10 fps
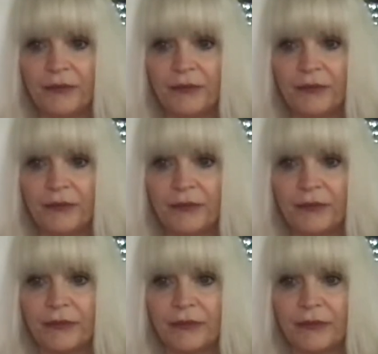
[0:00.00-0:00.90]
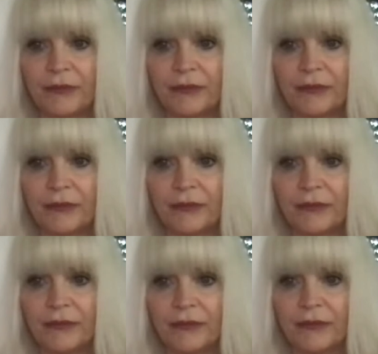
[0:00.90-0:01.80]

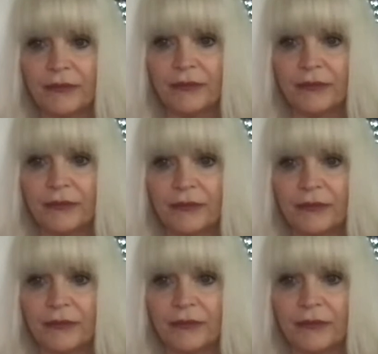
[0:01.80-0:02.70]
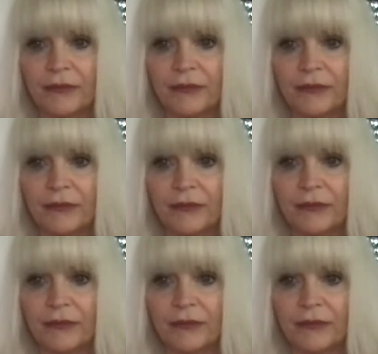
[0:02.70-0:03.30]
[no speech]